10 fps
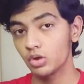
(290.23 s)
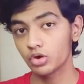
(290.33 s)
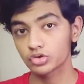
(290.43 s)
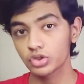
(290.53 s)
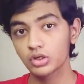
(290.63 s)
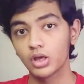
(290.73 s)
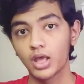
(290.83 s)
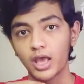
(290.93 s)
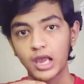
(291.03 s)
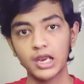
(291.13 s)
launched,
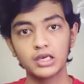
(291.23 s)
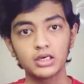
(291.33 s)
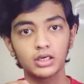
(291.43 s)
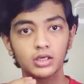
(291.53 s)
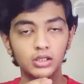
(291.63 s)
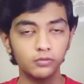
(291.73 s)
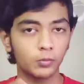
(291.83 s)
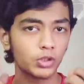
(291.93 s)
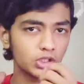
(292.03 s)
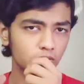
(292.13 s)
and
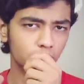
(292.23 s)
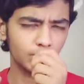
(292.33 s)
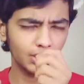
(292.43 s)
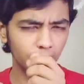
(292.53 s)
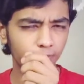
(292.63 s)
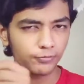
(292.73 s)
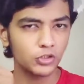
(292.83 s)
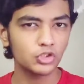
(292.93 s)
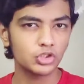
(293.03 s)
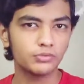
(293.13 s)
E15
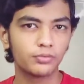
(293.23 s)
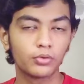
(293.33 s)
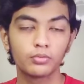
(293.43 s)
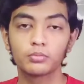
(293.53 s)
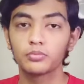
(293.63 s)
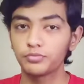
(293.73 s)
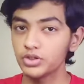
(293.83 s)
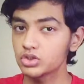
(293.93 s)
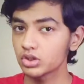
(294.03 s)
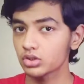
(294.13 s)
G4
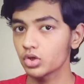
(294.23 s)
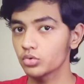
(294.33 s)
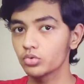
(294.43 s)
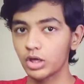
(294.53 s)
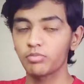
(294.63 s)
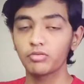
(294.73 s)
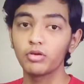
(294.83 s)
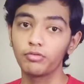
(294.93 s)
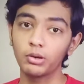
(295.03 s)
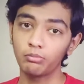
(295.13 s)
features two types of
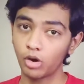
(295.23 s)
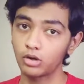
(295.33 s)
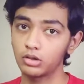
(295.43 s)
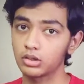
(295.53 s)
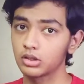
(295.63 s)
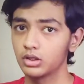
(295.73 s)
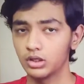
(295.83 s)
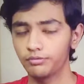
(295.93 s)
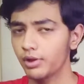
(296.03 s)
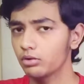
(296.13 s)
different models.
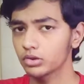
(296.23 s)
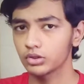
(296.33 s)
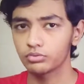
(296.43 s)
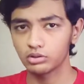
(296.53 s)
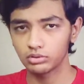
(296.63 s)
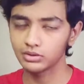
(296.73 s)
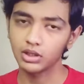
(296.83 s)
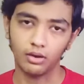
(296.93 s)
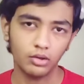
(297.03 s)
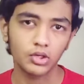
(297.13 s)
you are looking for one, they have